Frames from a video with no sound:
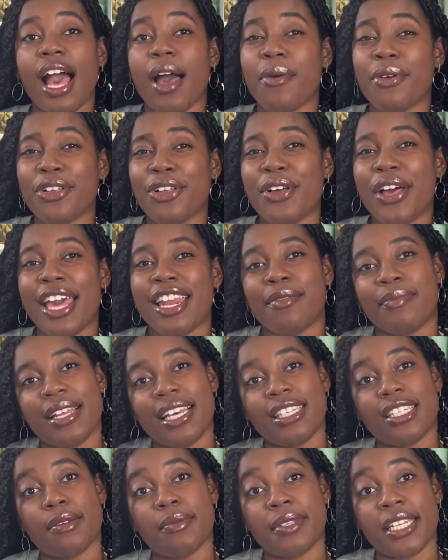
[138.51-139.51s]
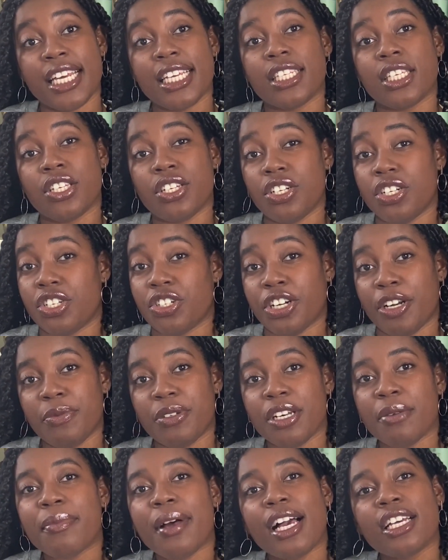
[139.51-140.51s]
I will go ahead and place some links in the
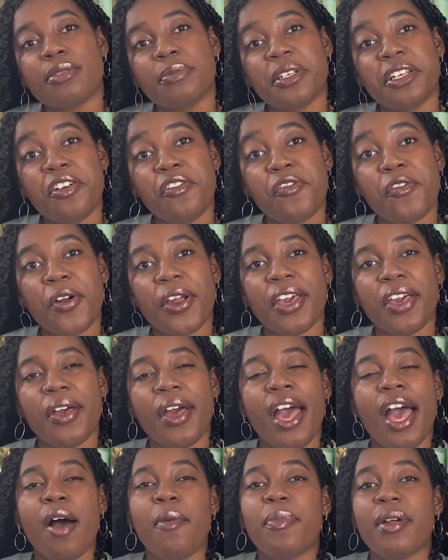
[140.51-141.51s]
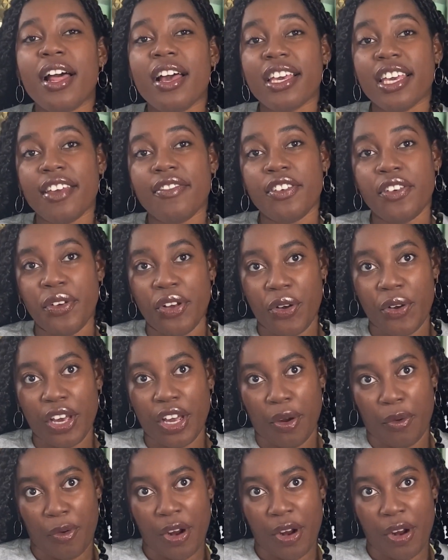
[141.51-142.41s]
description box below for you, but I'll give you a quick